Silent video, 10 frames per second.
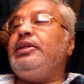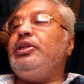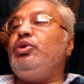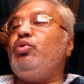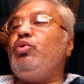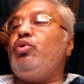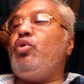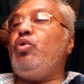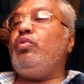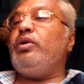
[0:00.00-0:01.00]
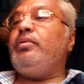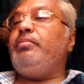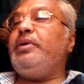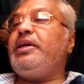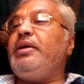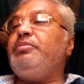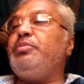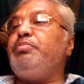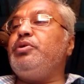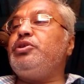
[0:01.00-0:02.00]
Leonov became
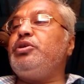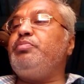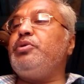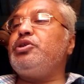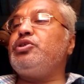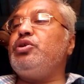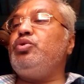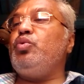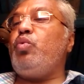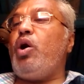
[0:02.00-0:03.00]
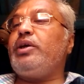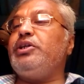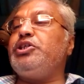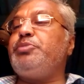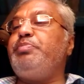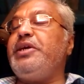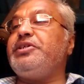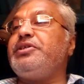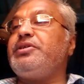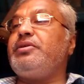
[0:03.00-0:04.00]
the first person to walk in
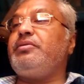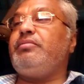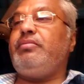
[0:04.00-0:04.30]
space.